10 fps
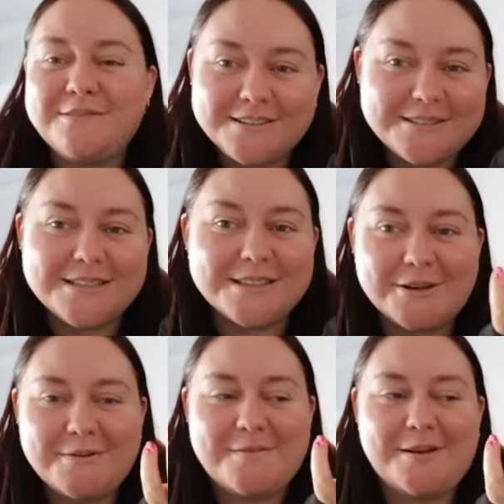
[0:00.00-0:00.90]
Max is a
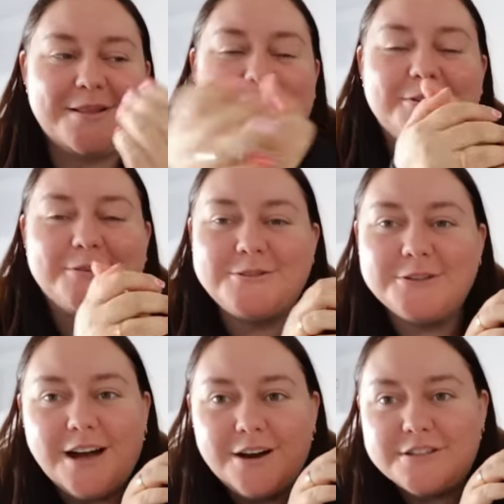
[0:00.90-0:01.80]
little bit better than Coke No
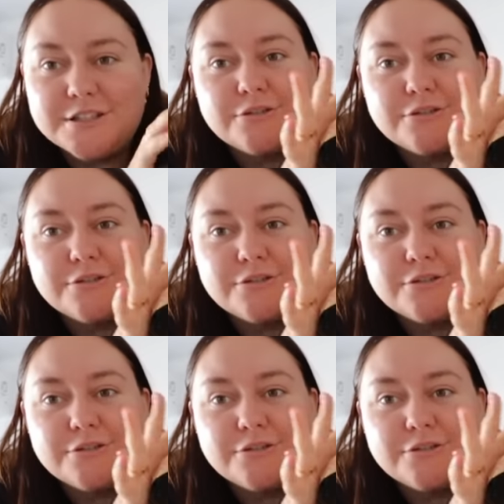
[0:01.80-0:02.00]
Sugar, which is